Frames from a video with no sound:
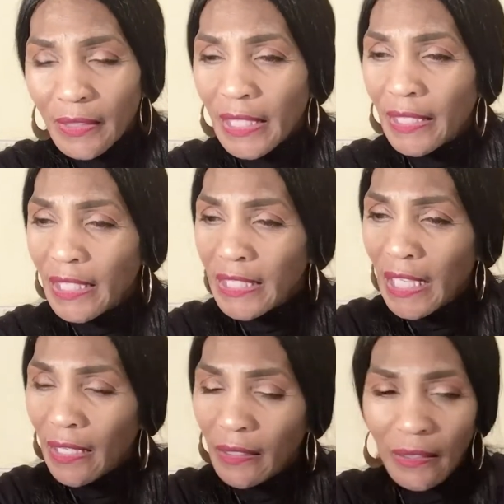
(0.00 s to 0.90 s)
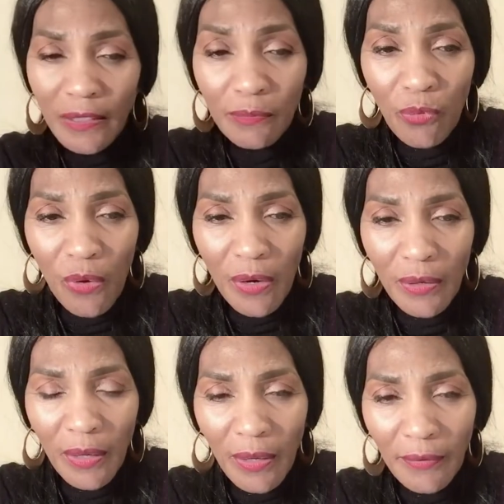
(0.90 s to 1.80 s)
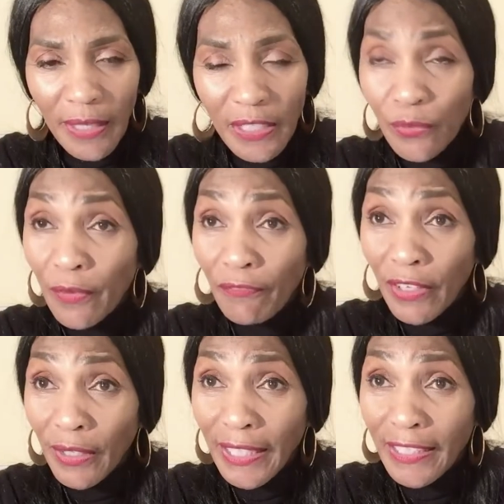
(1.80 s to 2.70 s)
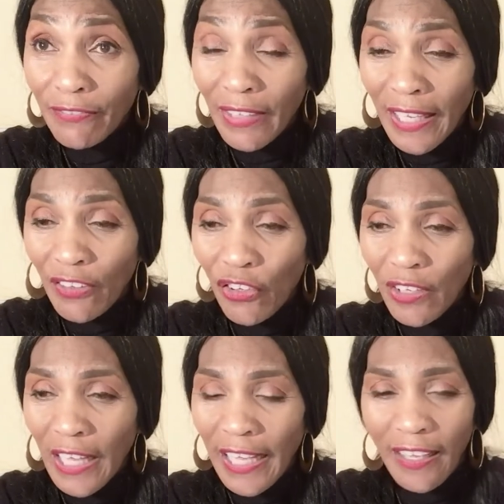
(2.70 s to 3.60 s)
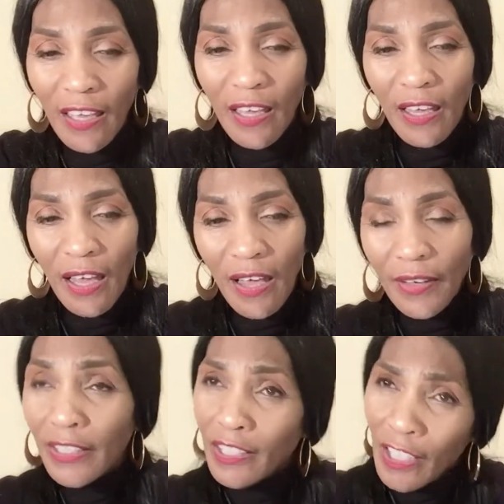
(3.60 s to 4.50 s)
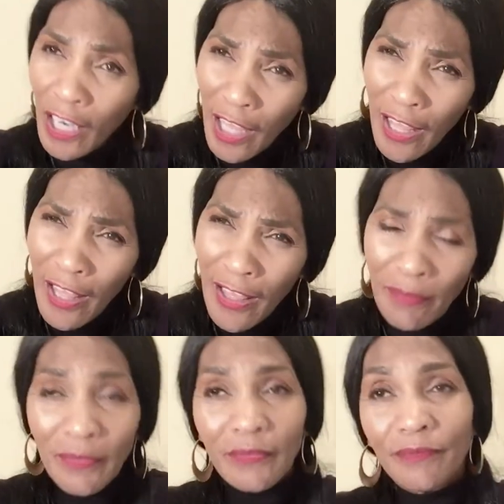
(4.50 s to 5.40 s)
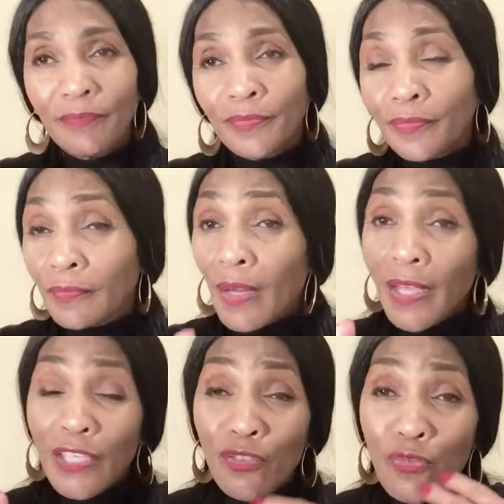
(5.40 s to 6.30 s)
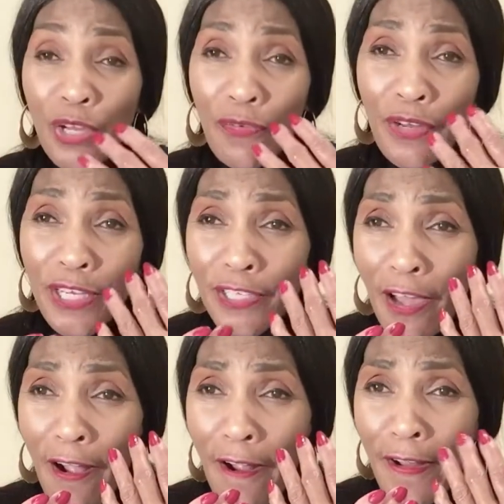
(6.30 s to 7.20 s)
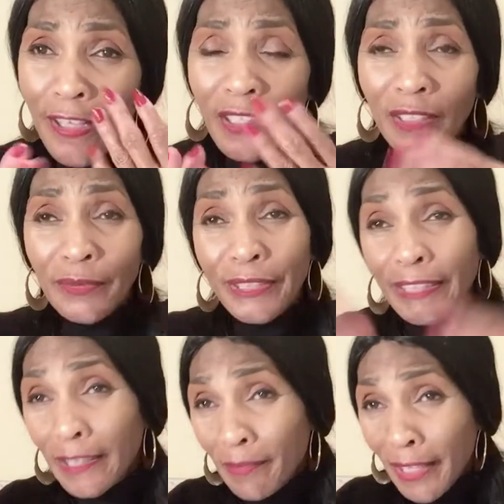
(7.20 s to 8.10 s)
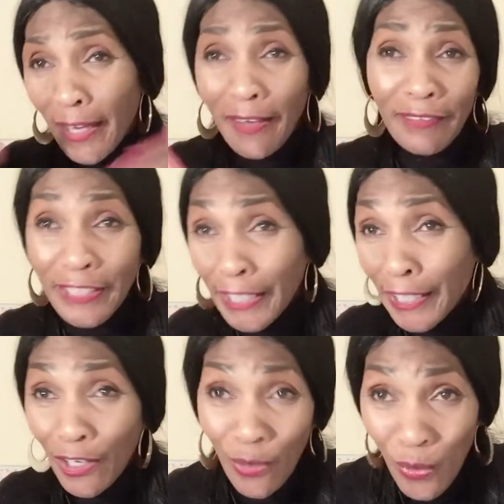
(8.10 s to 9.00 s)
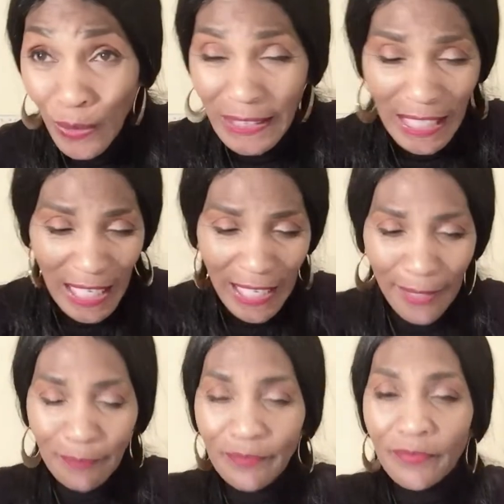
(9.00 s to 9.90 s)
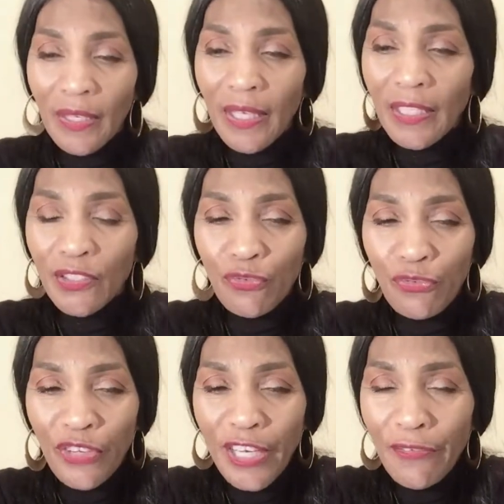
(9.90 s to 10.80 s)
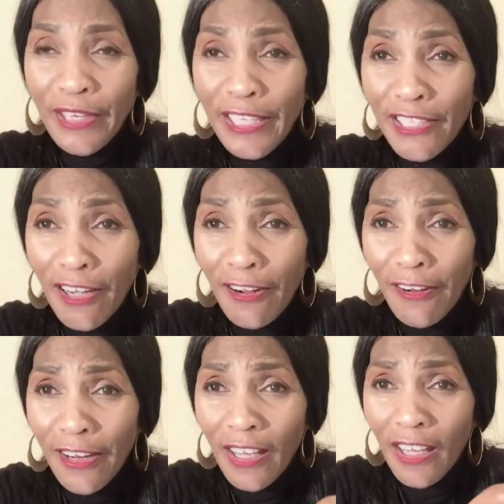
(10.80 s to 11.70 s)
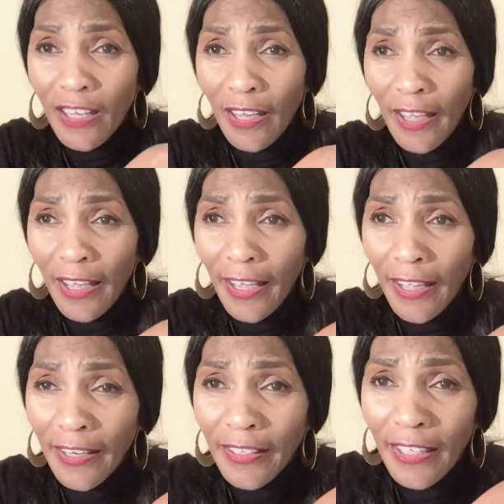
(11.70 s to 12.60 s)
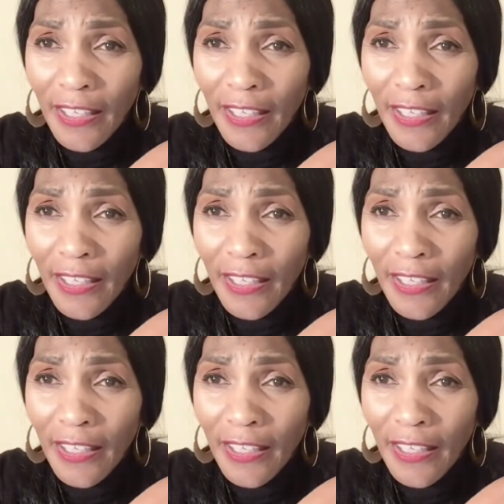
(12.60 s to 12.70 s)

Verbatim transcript: to detect. It's more, uh, I guess, revealing. It's like you're like out at the club and it's really, really dark, which is something I haven't done in a long time. And it's really, really dark and